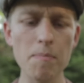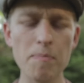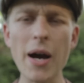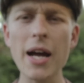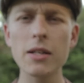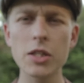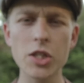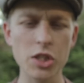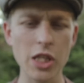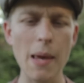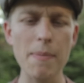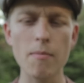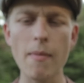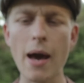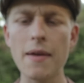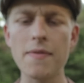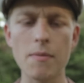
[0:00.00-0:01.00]
But just keep
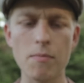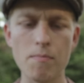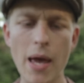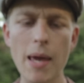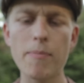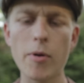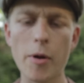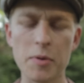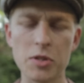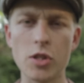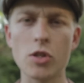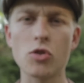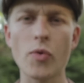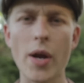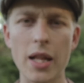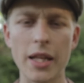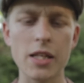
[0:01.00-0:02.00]
in mind, the main purpose of
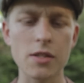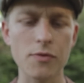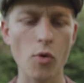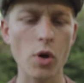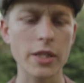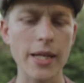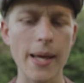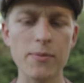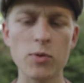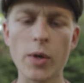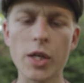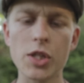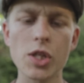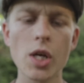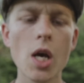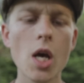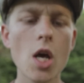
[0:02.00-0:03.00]
this rail is for a tape
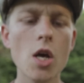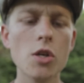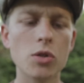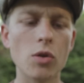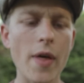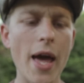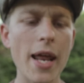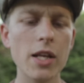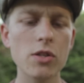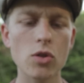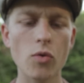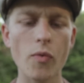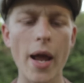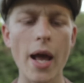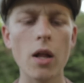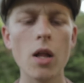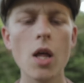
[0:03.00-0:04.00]
switch. So that is the
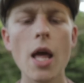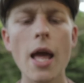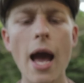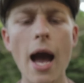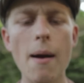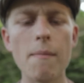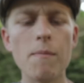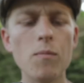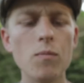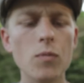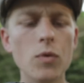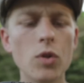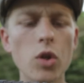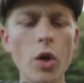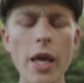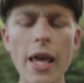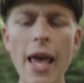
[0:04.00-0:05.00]
rail.
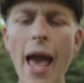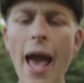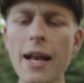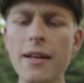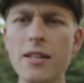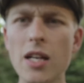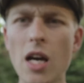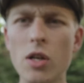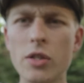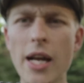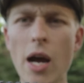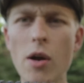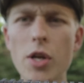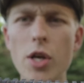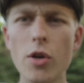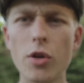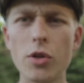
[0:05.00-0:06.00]
Looking at
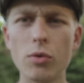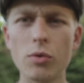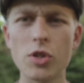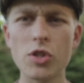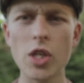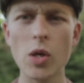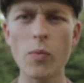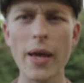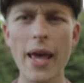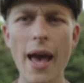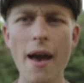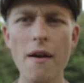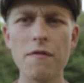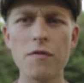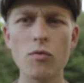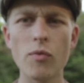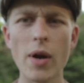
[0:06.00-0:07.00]
down here, you'll see we
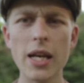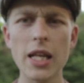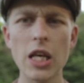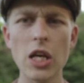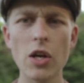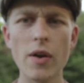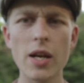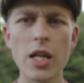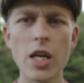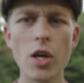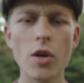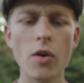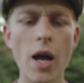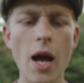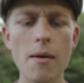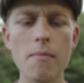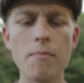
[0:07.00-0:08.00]
have right here and
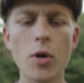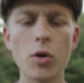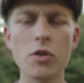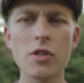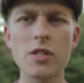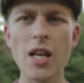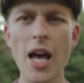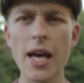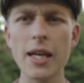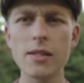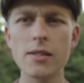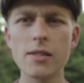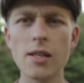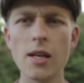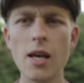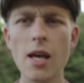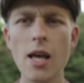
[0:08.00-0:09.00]
here on both
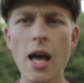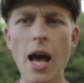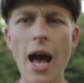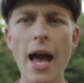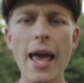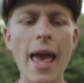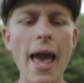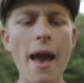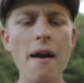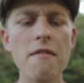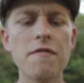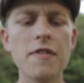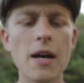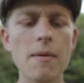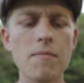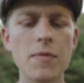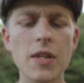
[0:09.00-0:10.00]
sides, I have
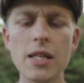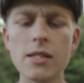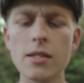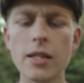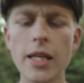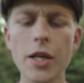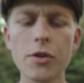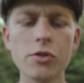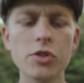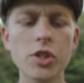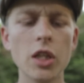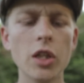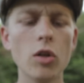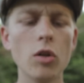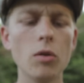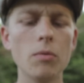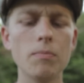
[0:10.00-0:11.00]
these interesting
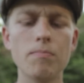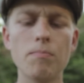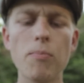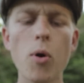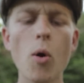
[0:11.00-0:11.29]
little